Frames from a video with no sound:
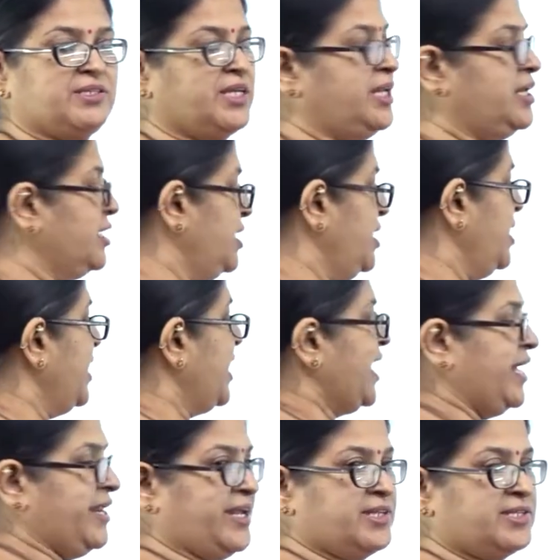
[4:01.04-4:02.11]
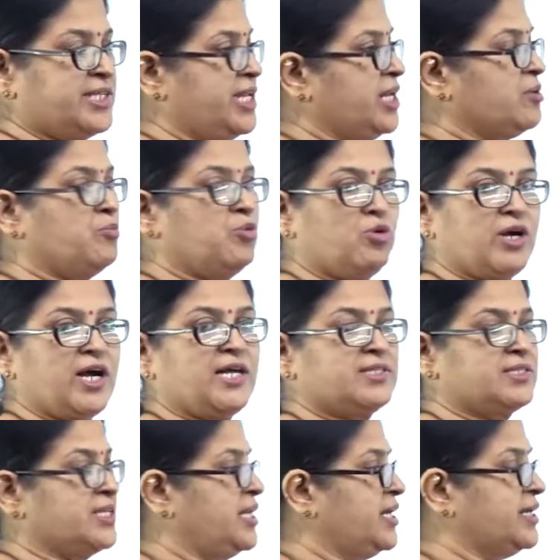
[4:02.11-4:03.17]
silk, eri silk, muga
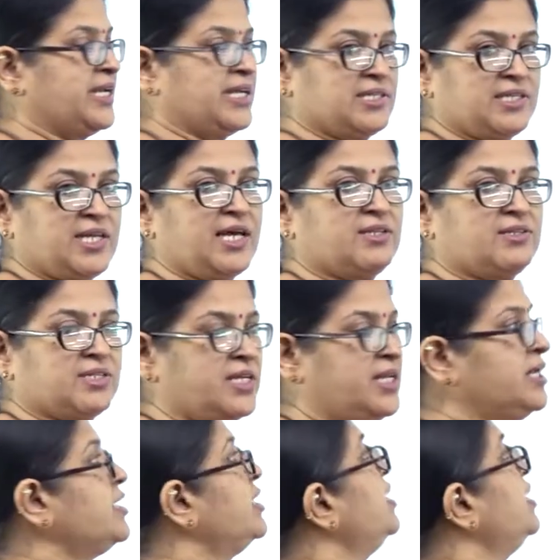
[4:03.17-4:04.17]
silk, tassar silk,